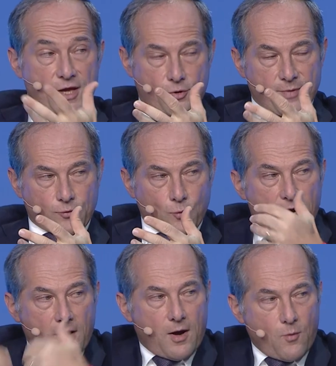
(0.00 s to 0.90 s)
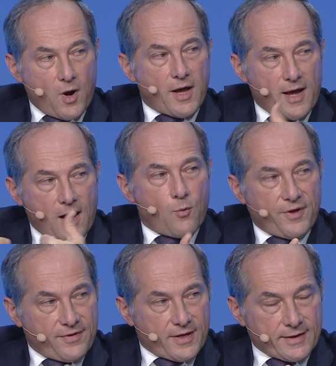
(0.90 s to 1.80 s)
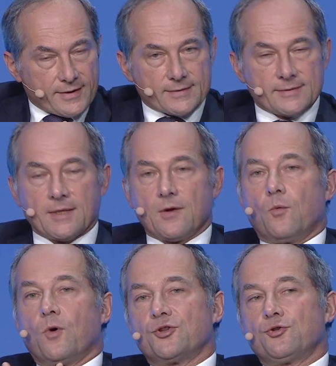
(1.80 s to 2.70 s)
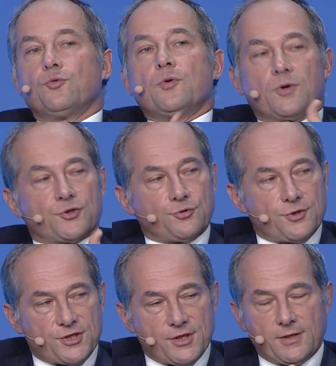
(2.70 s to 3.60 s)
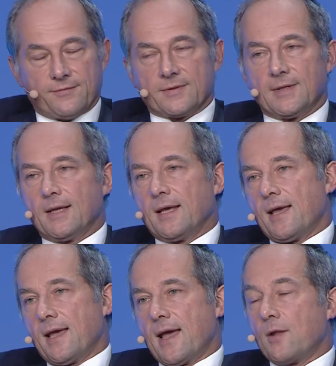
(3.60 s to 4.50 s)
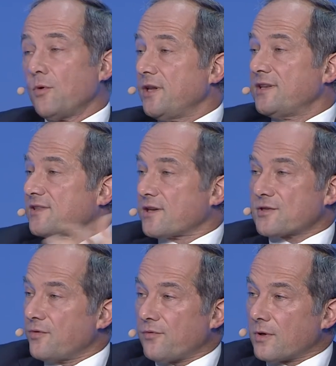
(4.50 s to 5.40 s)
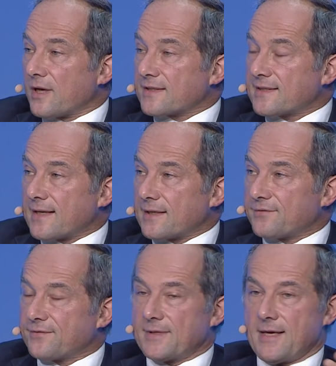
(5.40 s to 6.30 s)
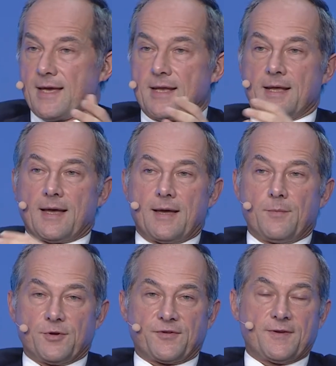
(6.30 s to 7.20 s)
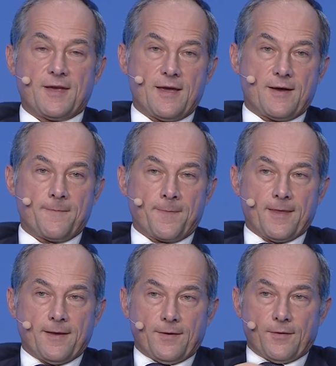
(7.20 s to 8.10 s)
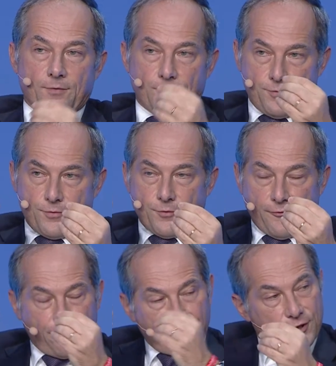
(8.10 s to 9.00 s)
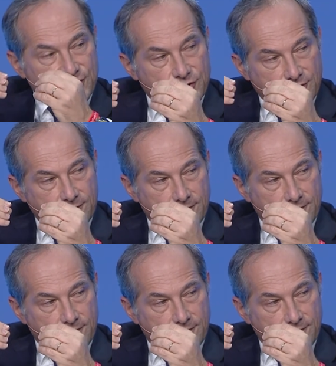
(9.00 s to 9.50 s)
about why are we there? What do we want to achieve? And we discussed with all our staff. And I must say, the first